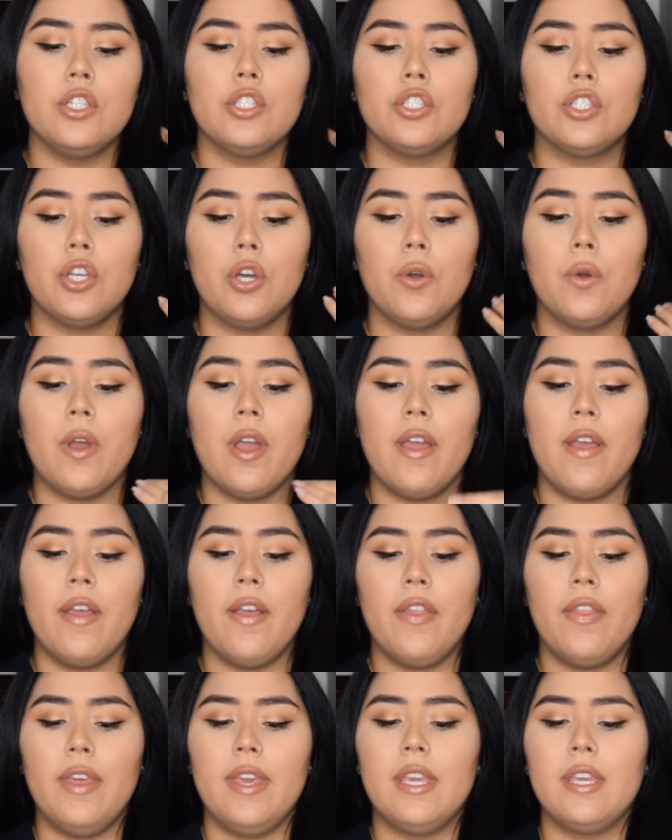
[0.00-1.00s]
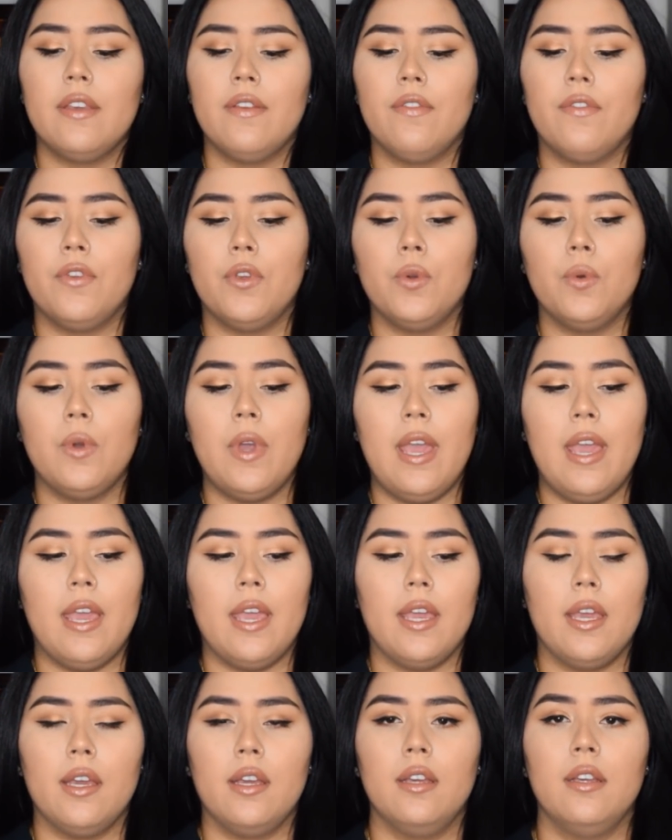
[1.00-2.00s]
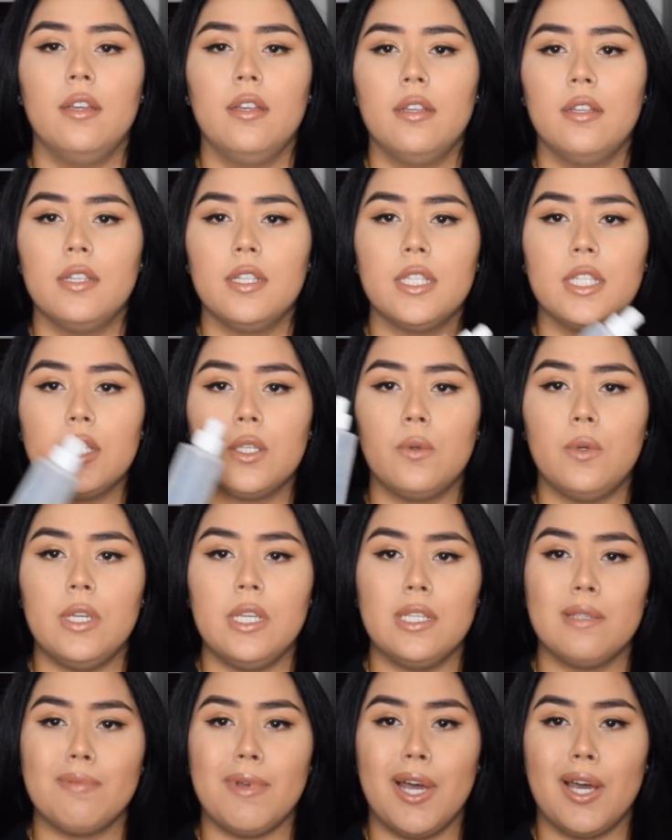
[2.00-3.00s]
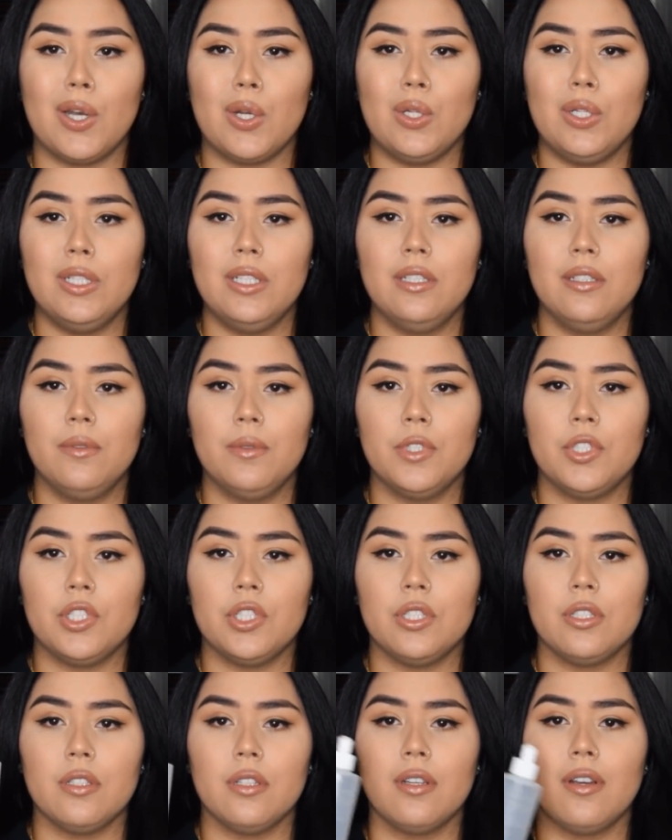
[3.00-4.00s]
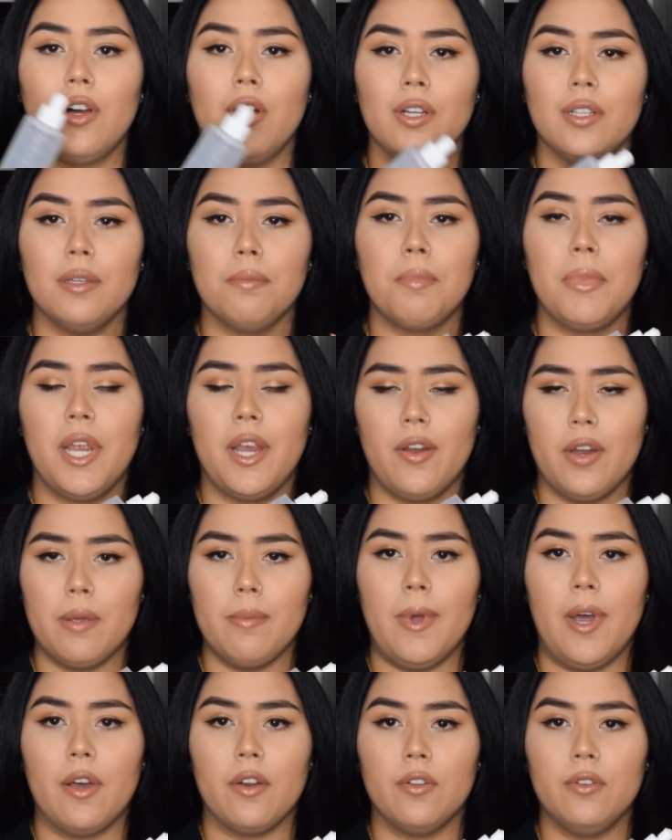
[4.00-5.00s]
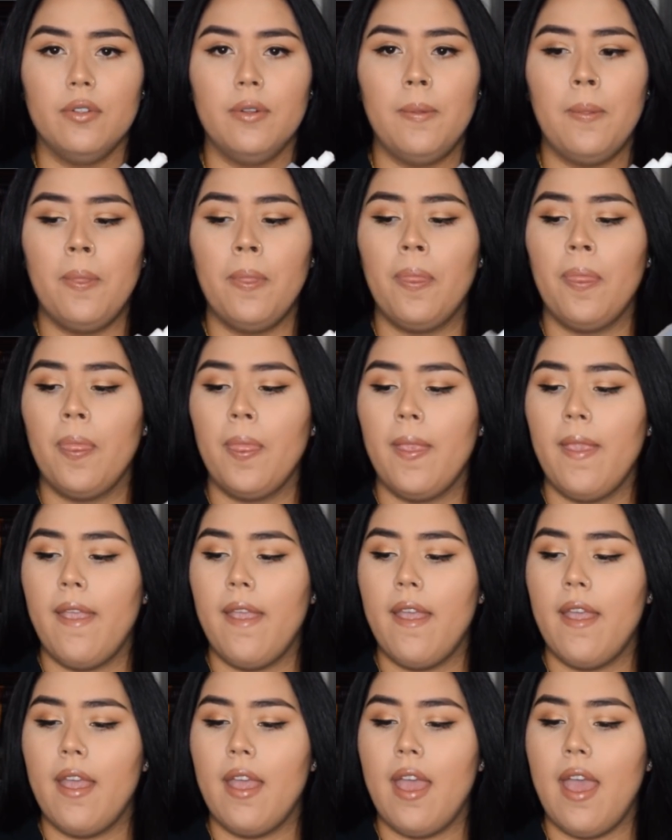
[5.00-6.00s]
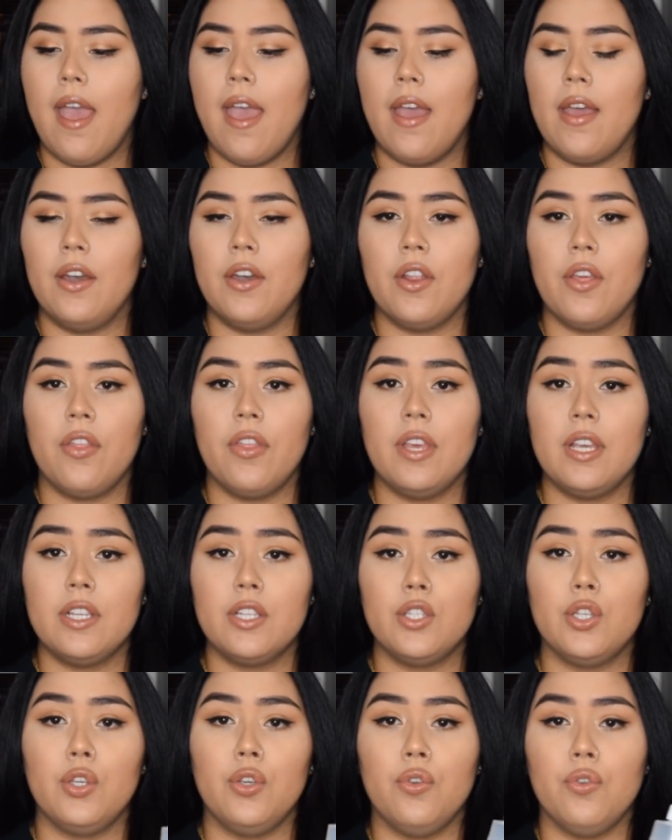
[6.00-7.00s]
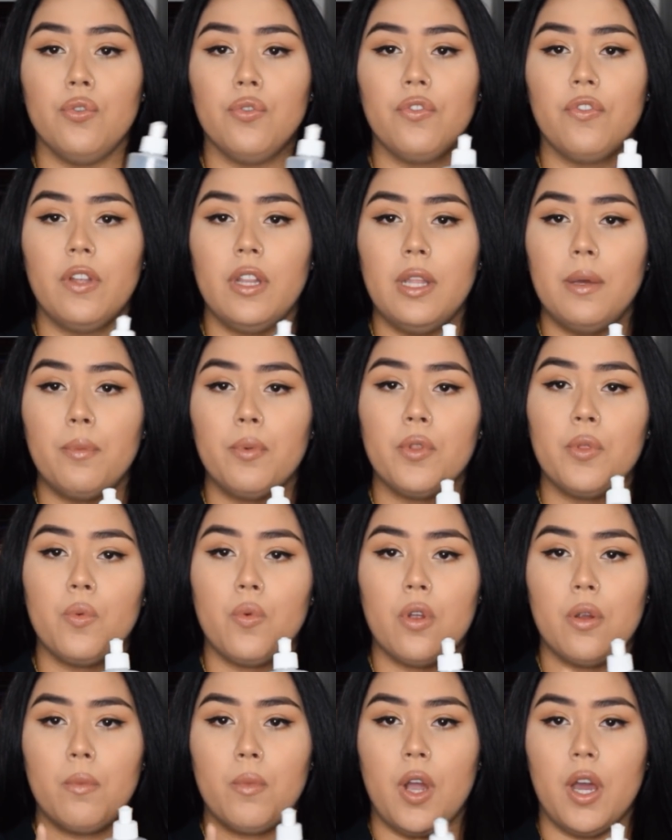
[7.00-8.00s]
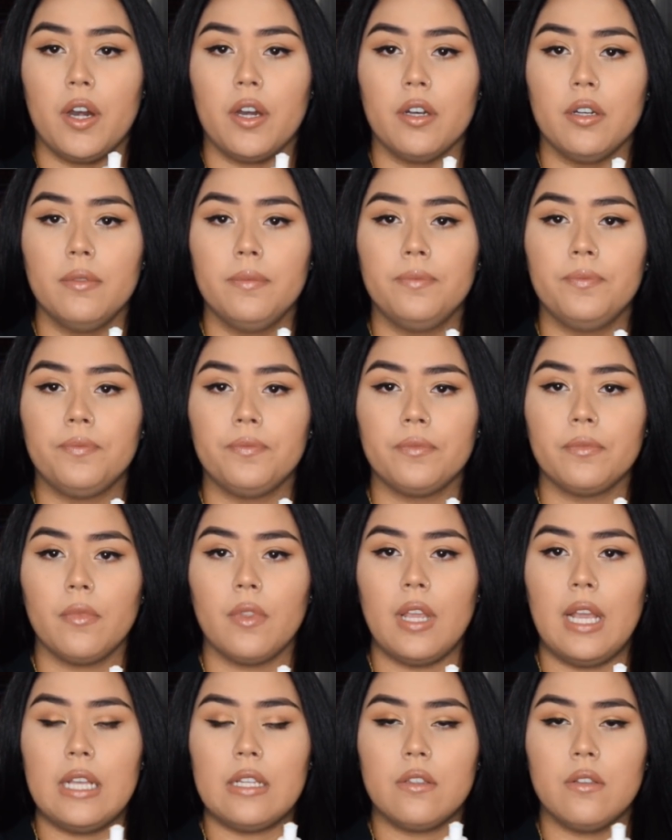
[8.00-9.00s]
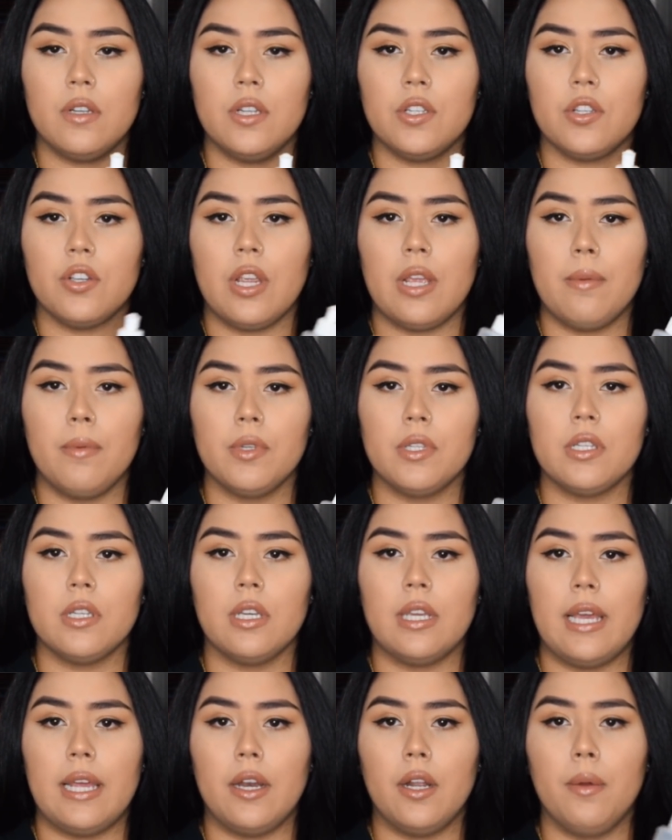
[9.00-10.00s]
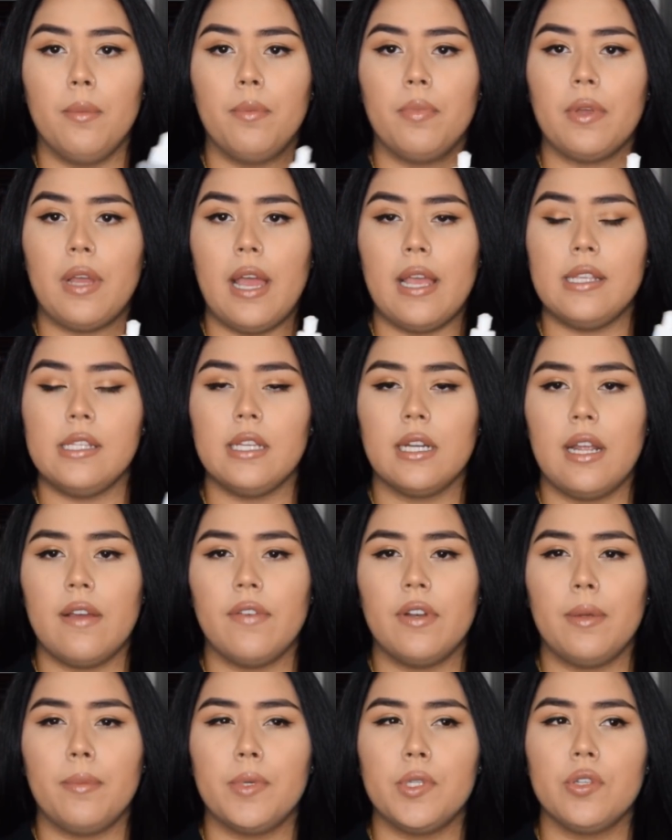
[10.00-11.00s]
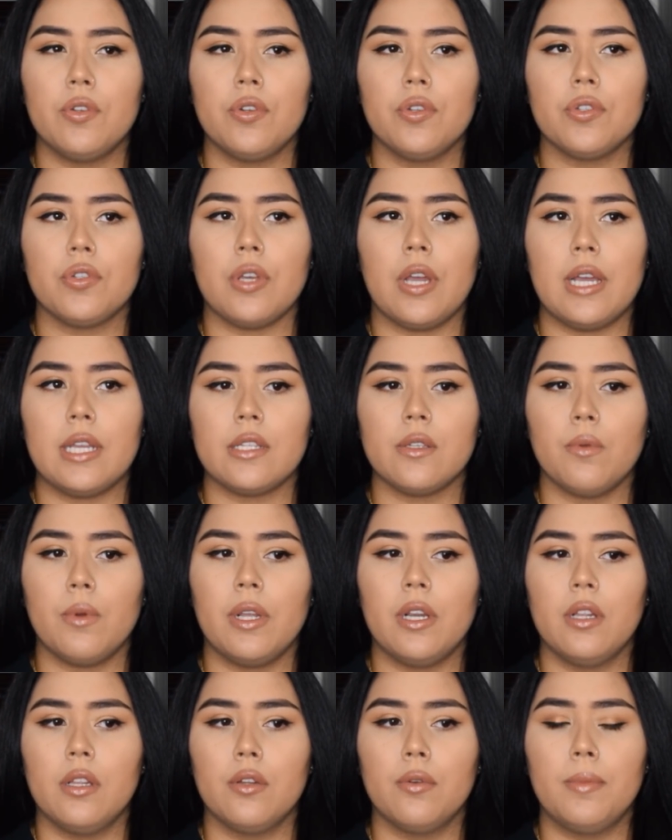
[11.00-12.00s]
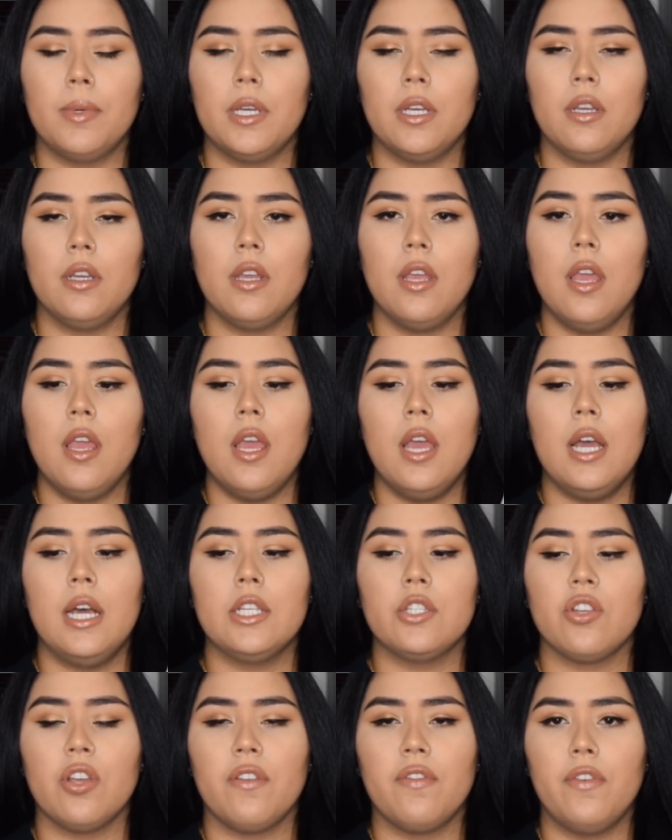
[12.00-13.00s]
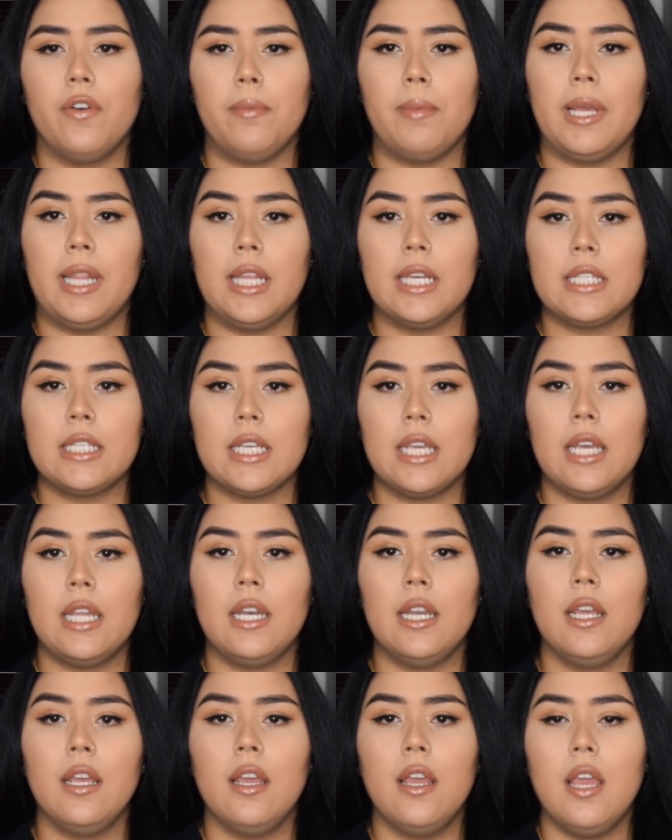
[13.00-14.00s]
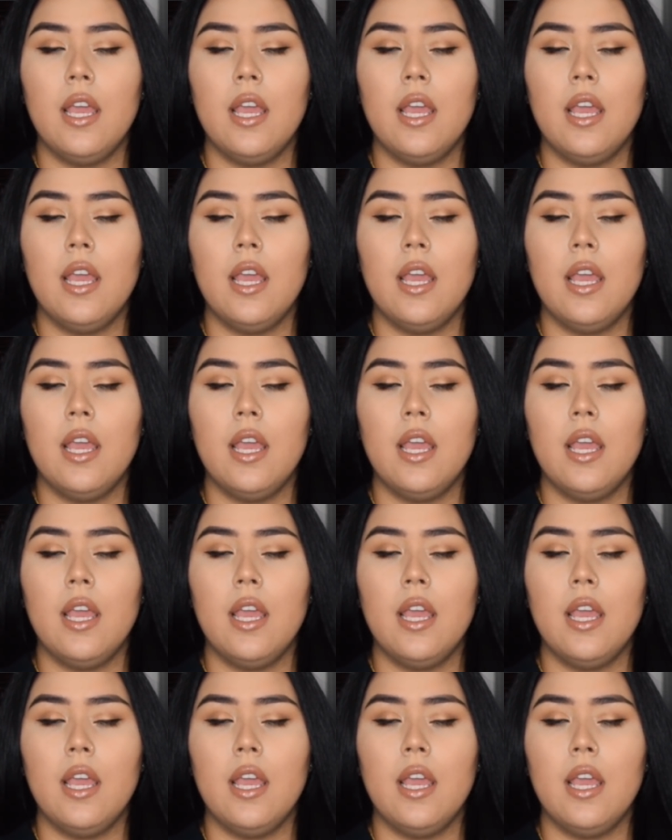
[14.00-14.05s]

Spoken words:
So they give you a squeeze bottle, which is called a Peri bottle, and this you fill up with warm water as soon as you're able to get up. I did have an epidural, so I had to wait a little bit until I felt my legs again.